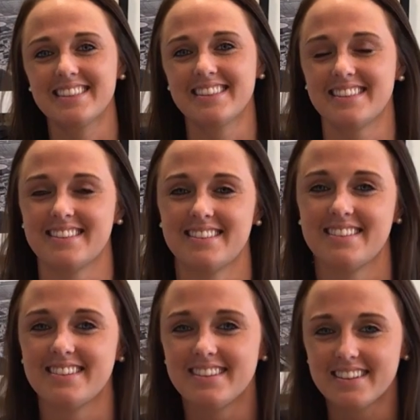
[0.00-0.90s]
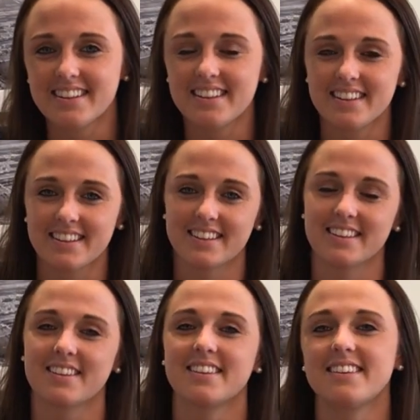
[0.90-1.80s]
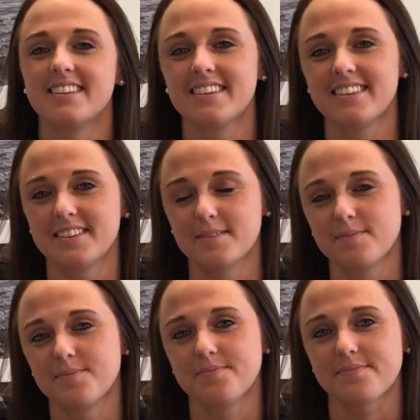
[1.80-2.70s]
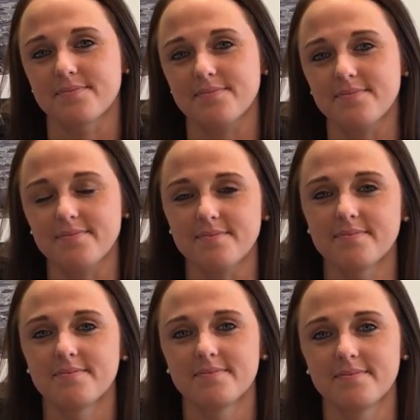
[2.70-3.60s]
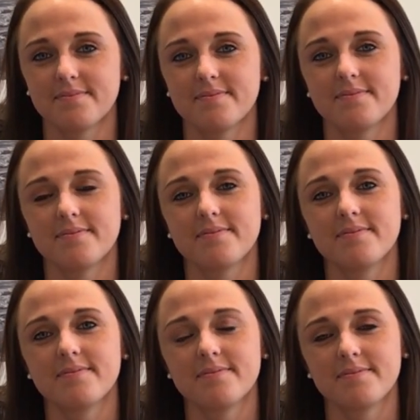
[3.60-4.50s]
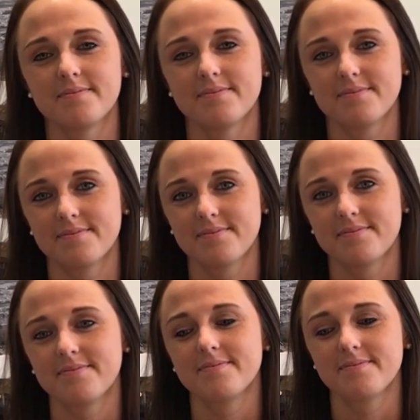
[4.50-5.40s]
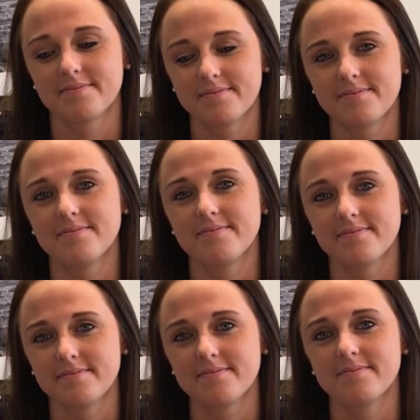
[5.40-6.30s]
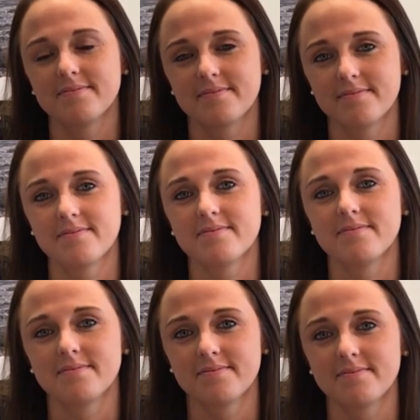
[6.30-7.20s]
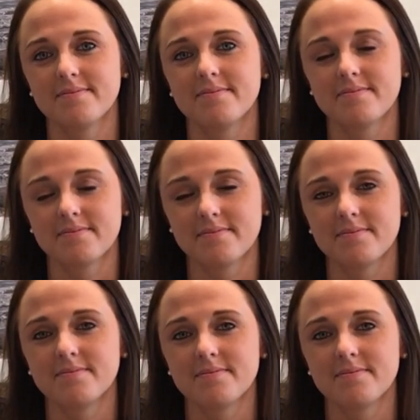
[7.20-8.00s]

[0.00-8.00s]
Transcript: (silent)